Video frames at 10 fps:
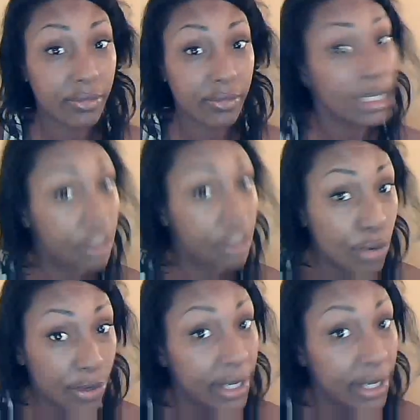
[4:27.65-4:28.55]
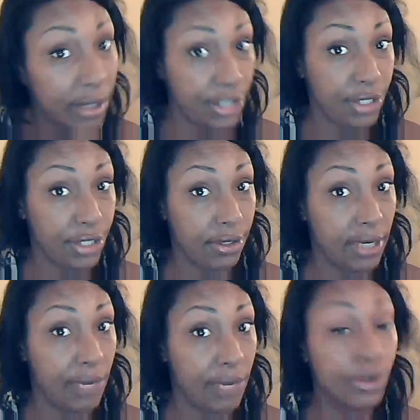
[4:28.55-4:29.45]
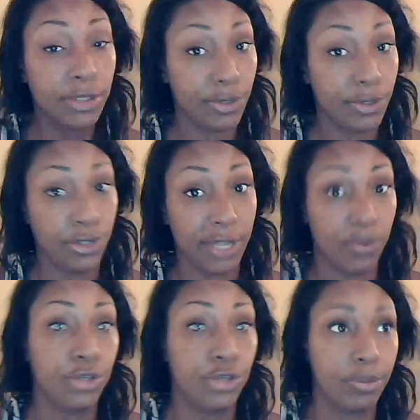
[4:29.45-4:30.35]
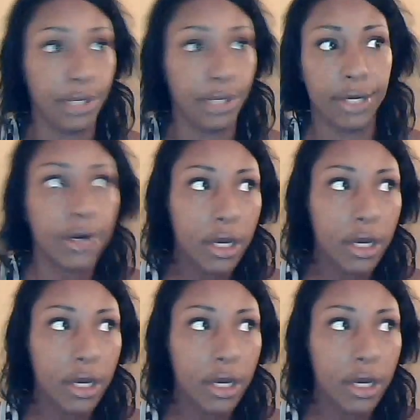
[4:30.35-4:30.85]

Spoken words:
to Puerto Rico this year, and we're only supposed to do like one trip a year.